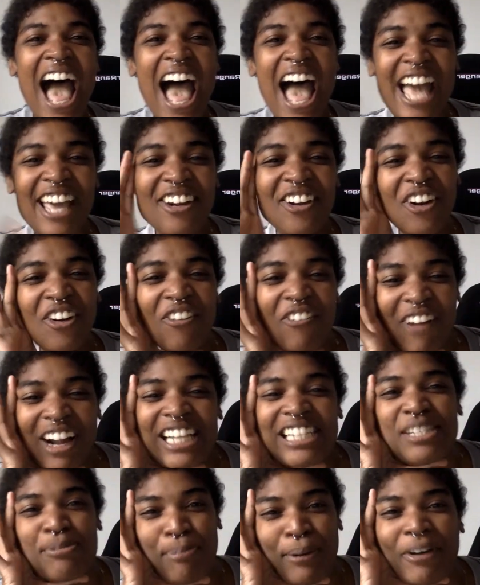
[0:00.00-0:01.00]
Edgar
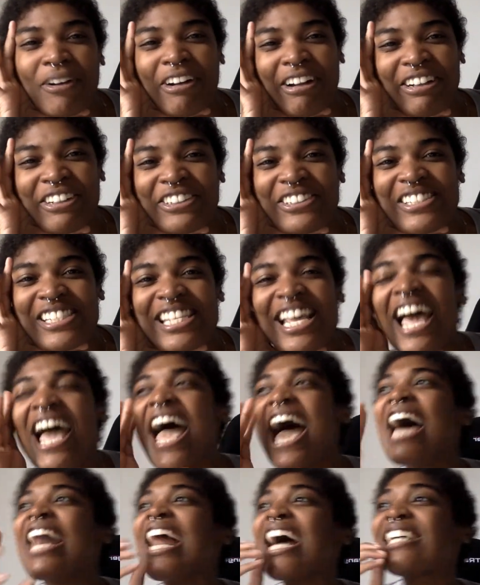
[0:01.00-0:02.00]
Rice Burroughs.
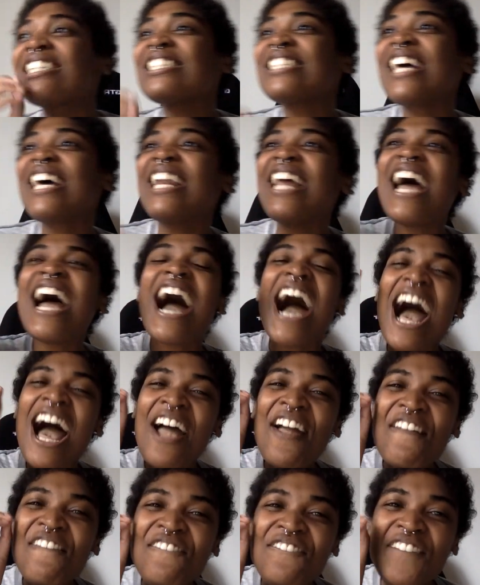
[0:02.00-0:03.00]
And I said,
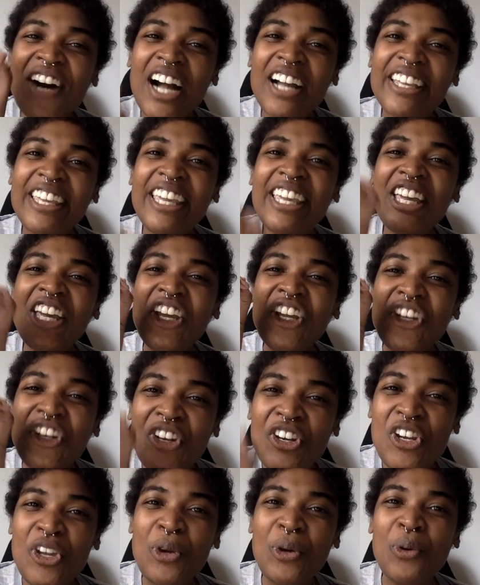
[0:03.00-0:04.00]
I fucking
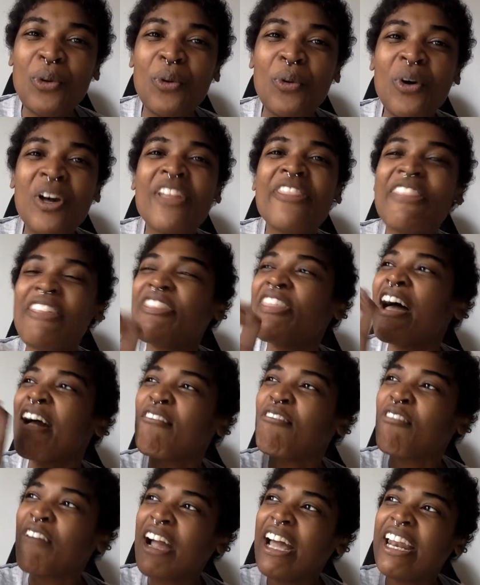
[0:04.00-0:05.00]
knew that
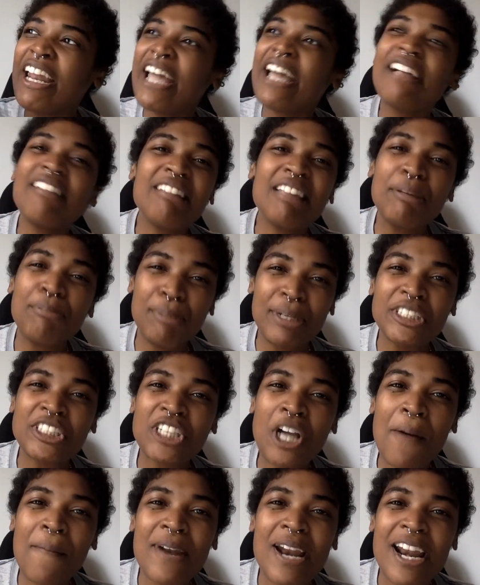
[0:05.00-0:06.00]
that red alien bitch
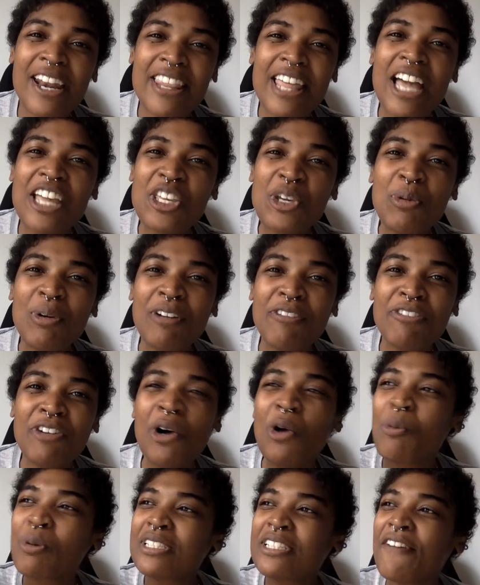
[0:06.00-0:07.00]
coming out of that
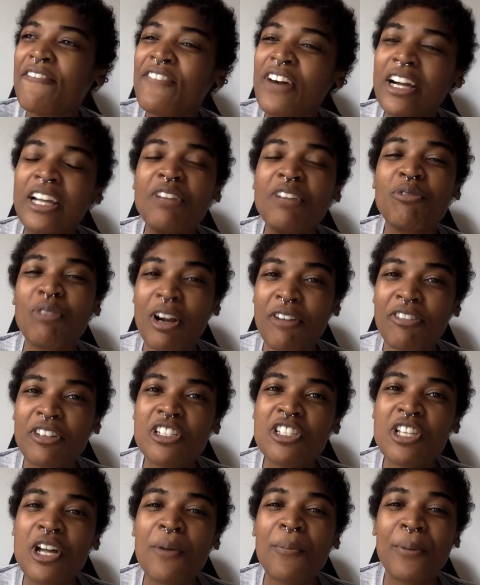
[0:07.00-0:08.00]
UFO was a fucking reference
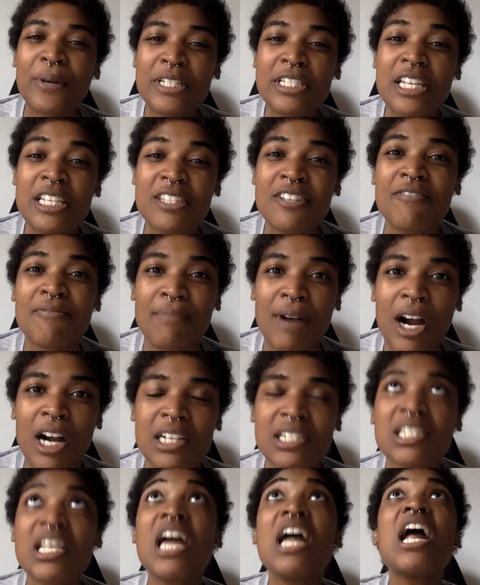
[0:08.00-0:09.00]
to A Princess of Mars.
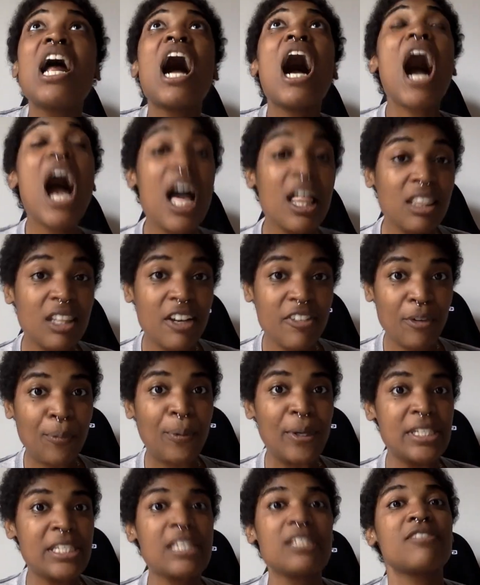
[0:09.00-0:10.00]
I love A
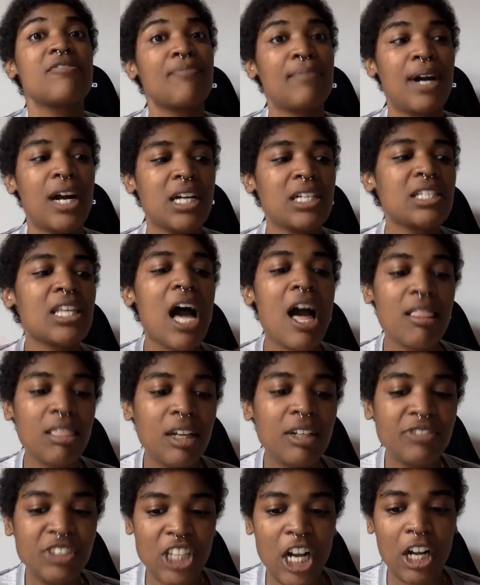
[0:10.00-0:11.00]
Princess of Mars. I
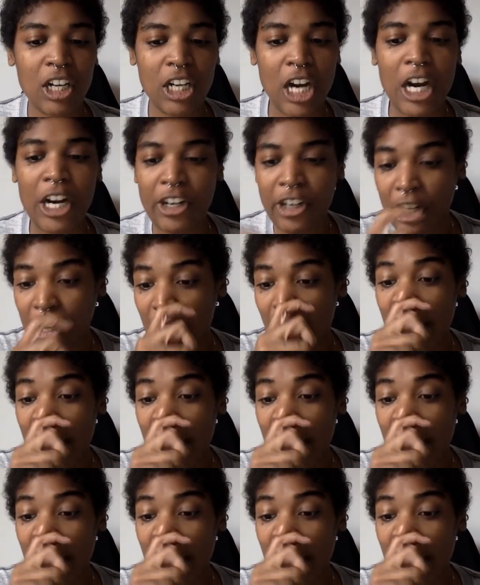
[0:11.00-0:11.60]
love John Carter.